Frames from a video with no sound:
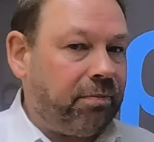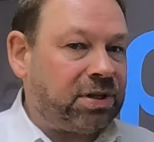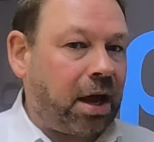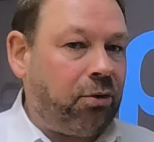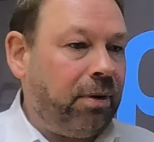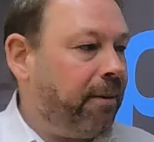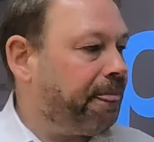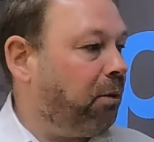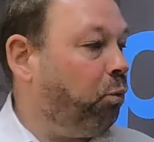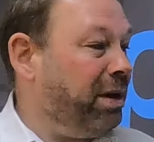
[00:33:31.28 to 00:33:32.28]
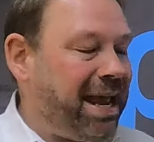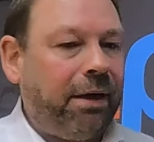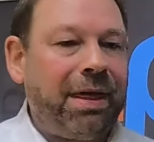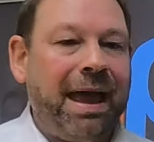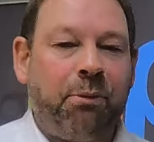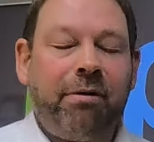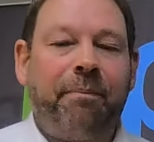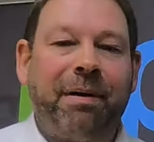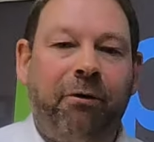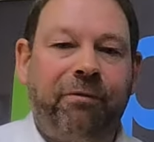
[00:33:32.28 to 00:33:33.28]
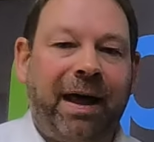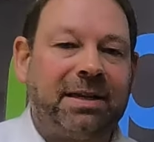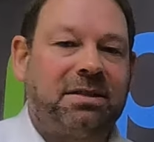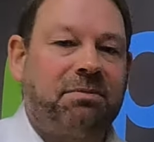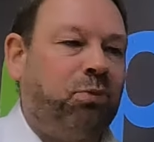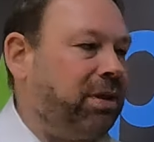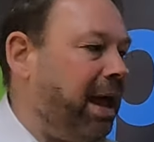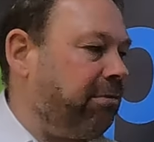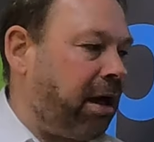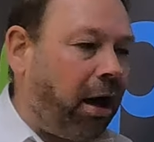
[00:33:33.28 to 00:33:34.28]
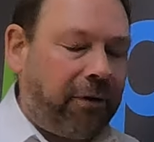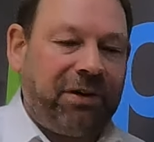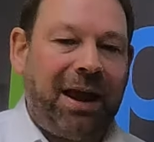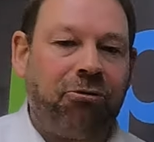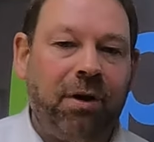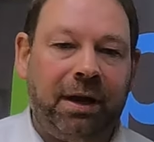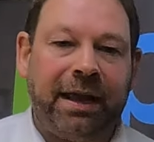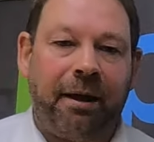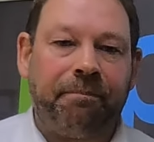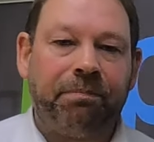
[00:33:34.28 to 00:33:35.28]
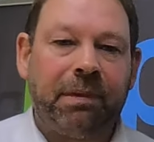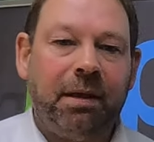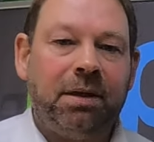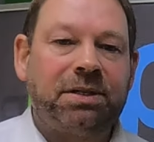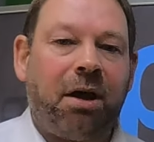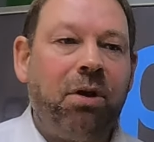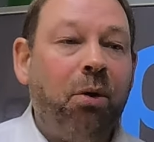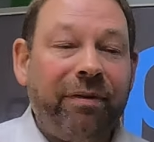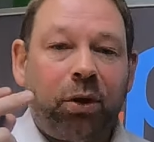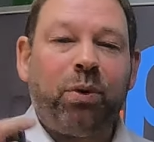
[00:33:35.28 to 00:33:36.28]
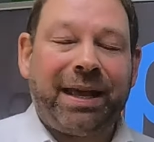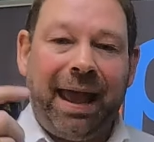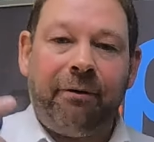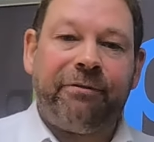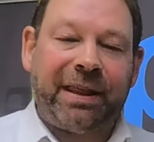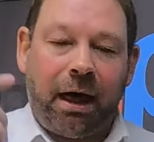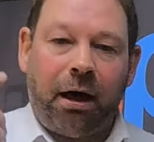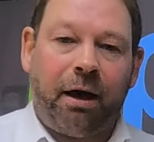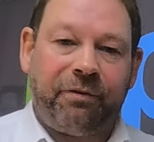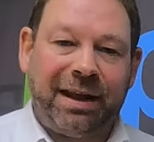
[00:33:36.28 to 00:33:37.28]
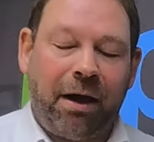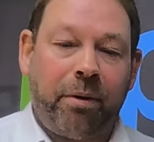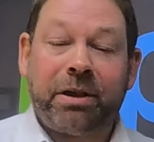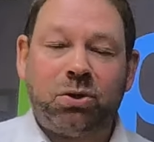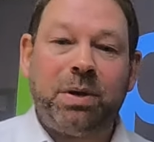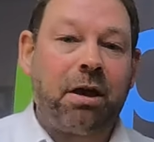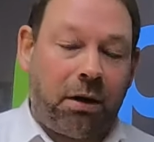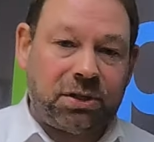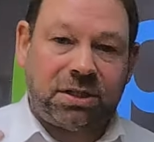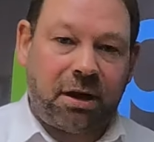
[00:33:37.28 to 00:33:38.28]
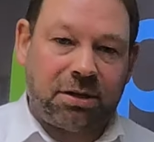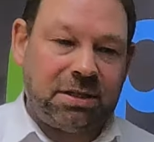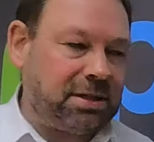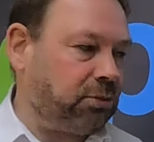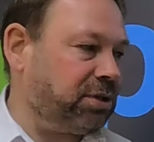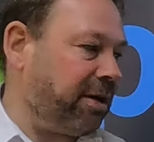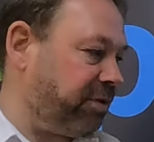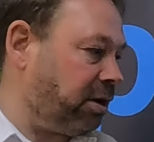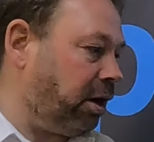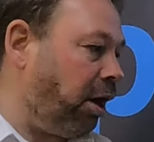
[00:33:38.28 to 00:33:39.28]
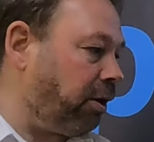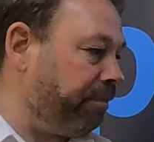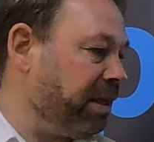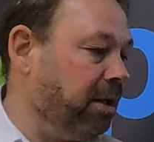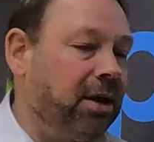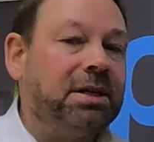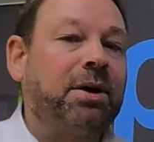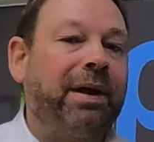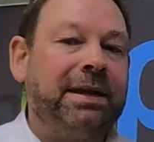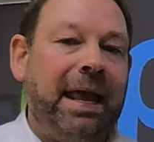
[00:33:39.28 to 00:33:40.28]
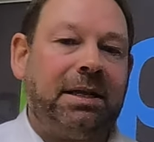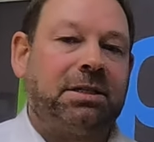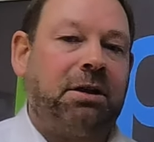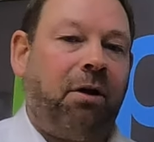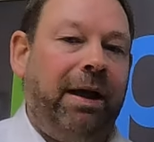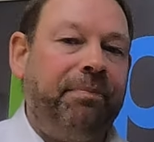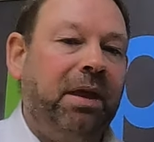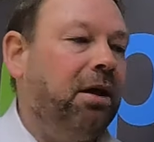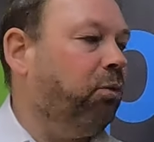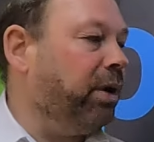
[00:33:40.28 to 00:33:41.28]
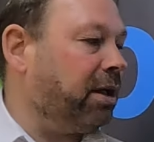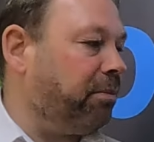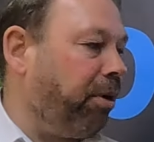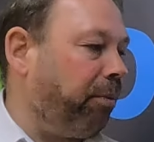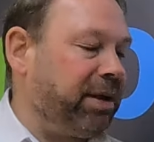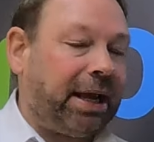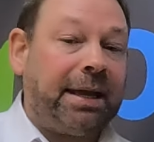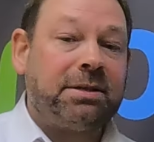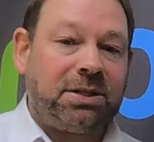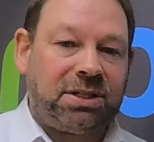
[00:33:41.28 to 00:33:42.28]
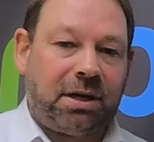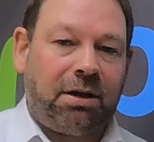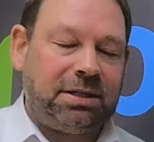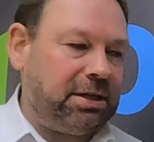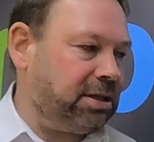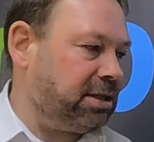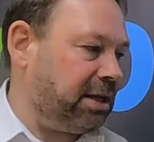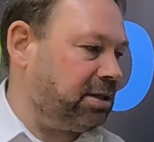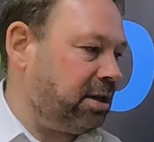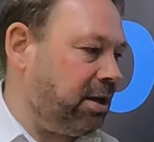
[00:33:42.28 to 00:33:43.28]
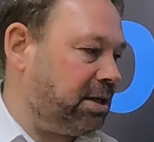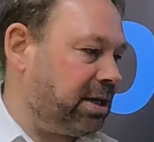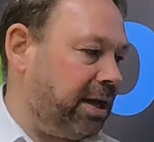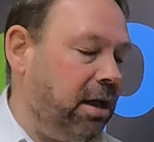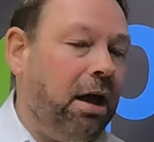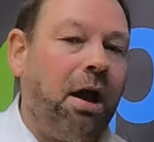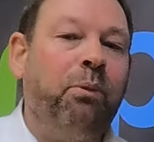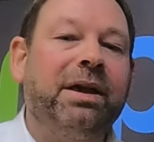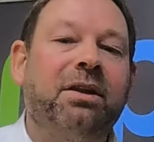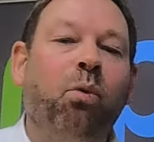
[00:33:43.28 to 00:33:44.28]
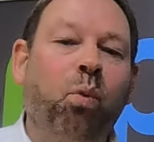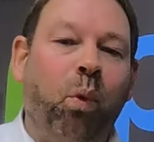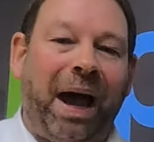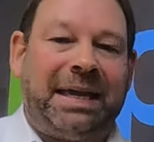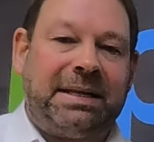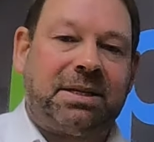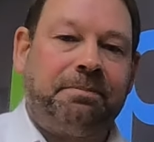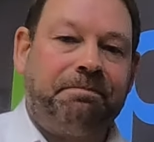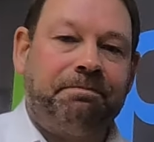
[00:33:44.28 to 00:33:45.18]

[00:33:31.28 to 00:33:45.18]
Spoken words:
So we're now there, we're at Belfast. We're there half an hour earlier. So we've got to account for that half an hour because we can't start until 7 o'clock. So our next line, we're going to populate as starting at 6:30, and we're going to wait.